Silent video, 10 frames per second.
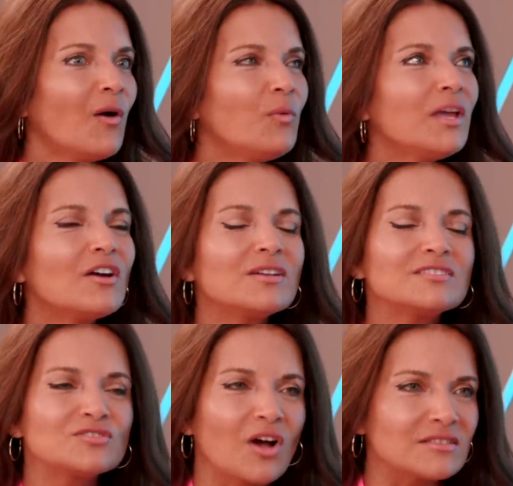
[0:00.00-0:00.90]
We are
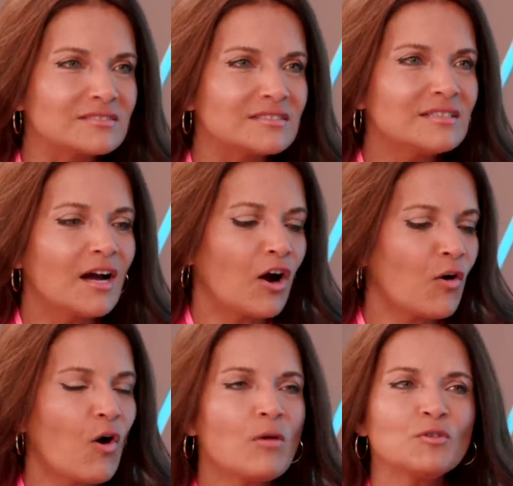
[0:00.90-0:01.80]
exhausted. Our
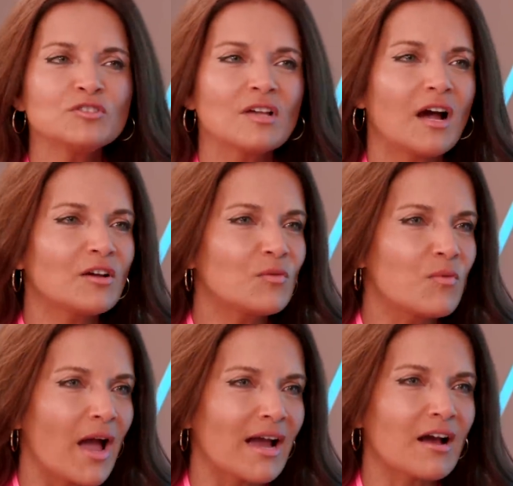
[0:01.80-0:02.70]
hormones are out of
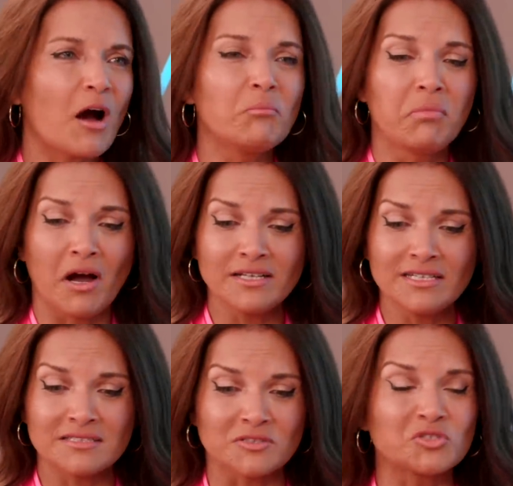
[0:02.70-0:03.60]
whack. Our body
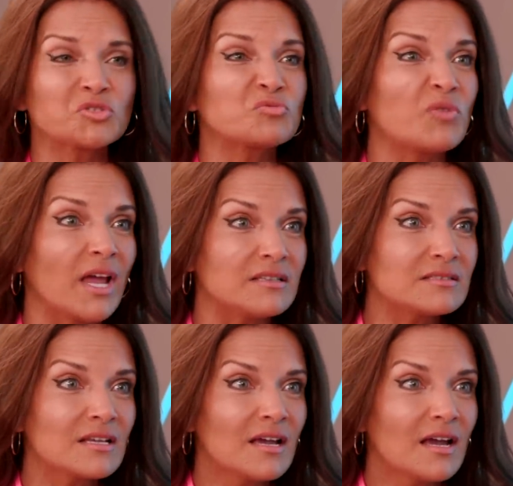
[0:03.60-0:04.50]
is in shreds.